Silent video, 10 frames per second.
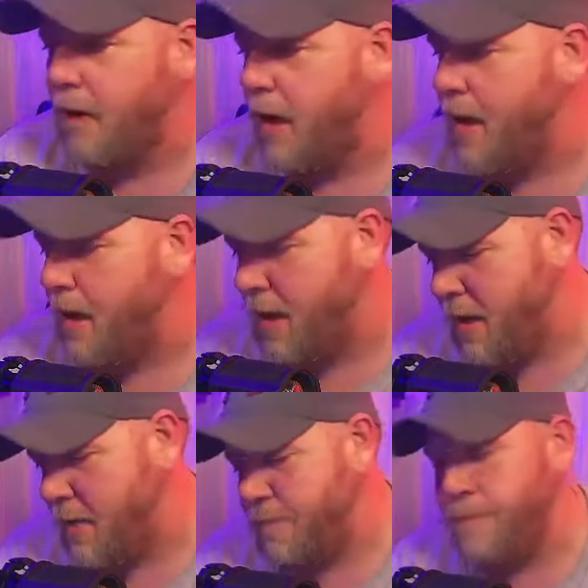And
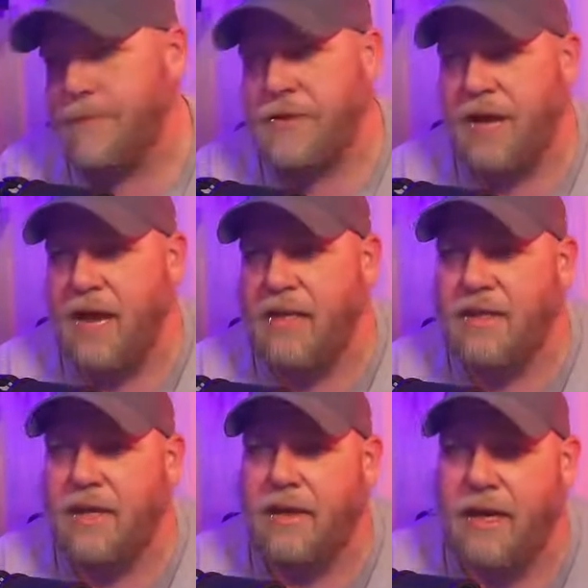see you guys
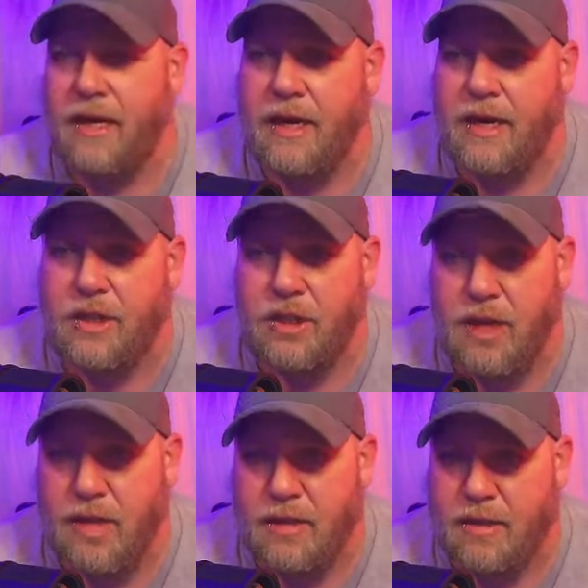here in
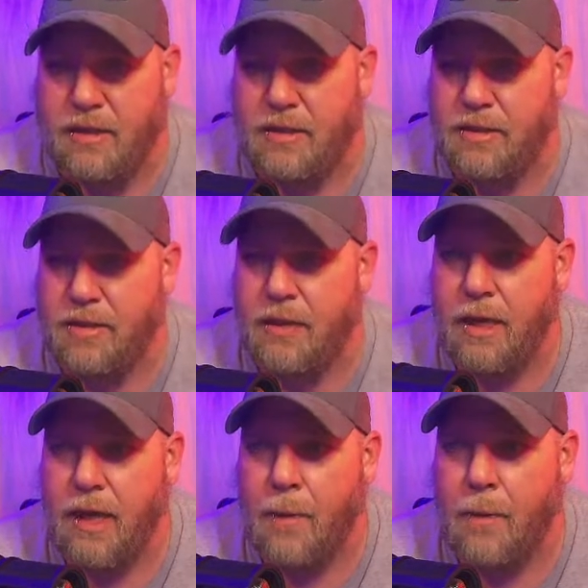just
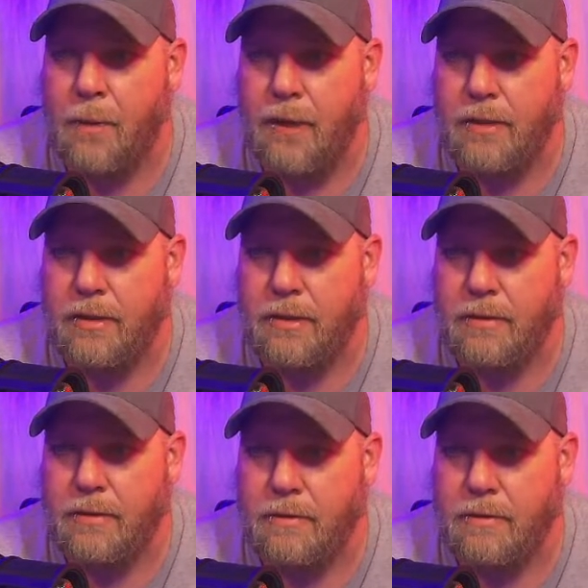a couple minutes.